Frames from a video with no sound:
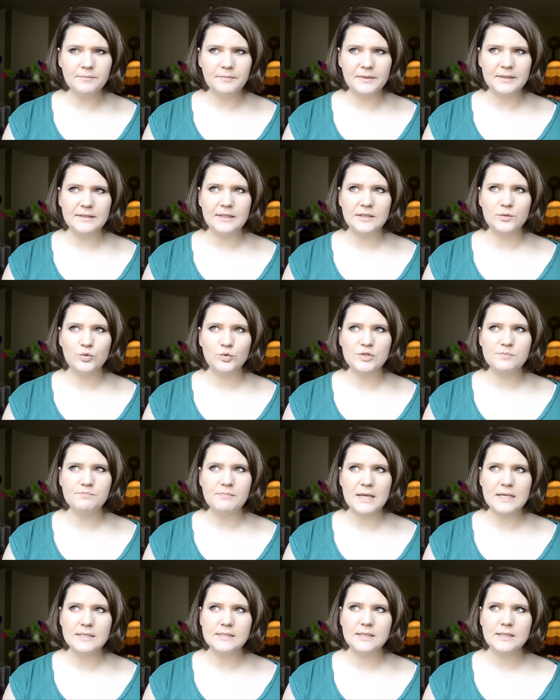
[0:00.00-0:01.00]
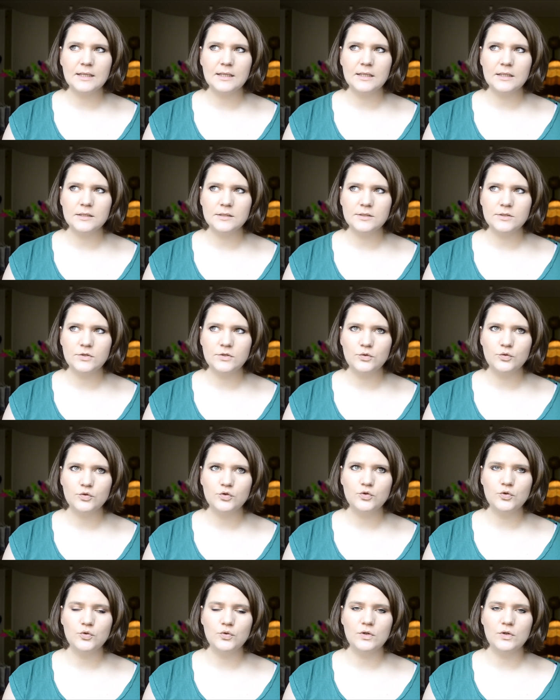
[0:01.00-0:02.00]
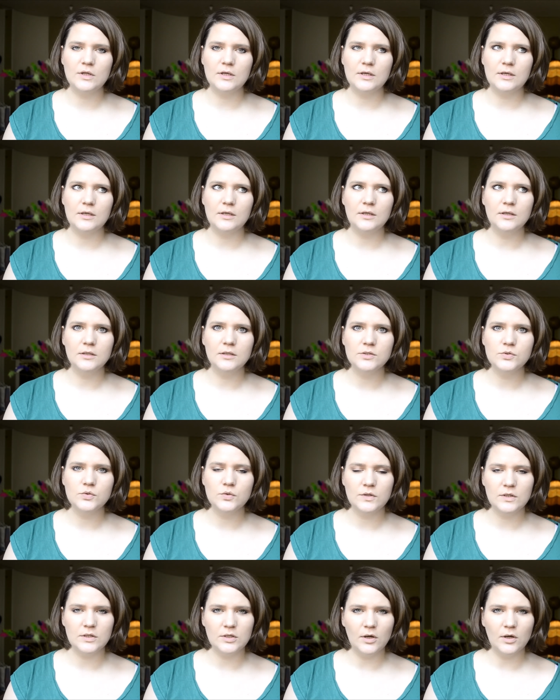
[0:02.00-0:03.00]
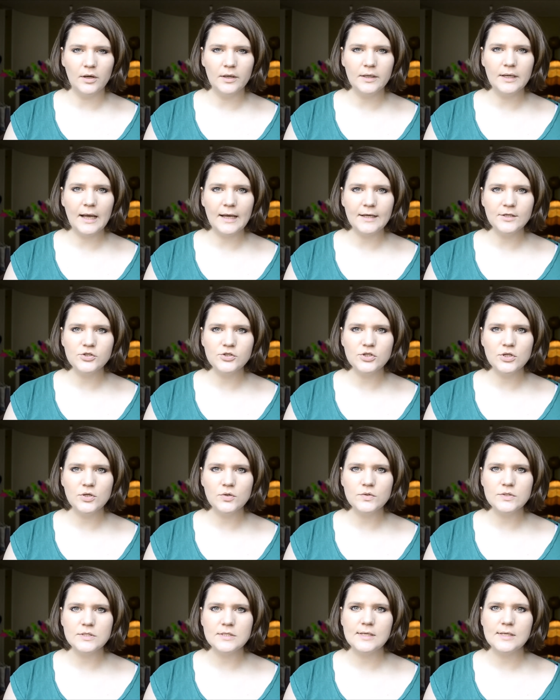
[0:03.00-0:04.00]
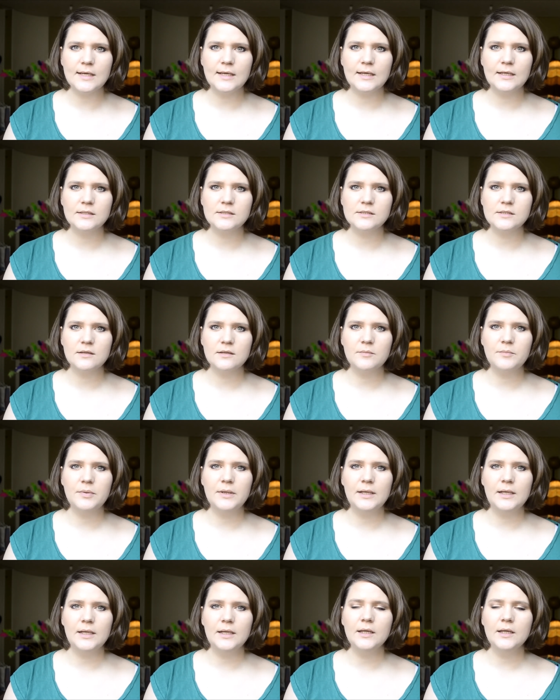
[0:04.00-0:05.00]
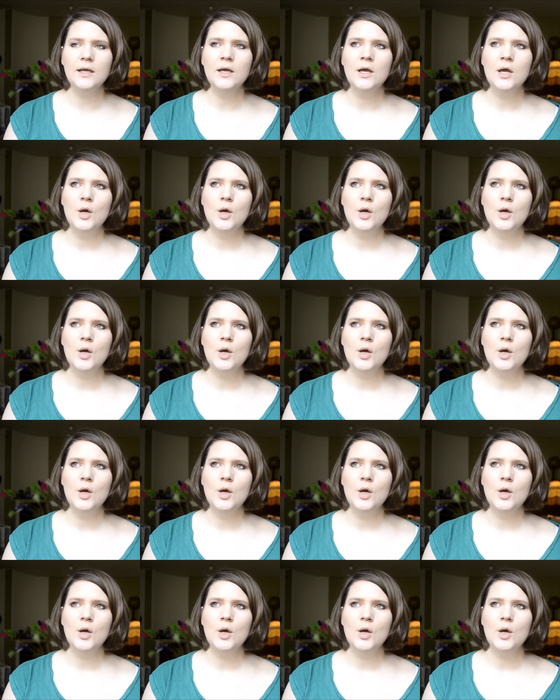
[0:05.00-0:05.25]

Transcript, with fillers: but that was basically due to the to the yarn I chose and the pilling,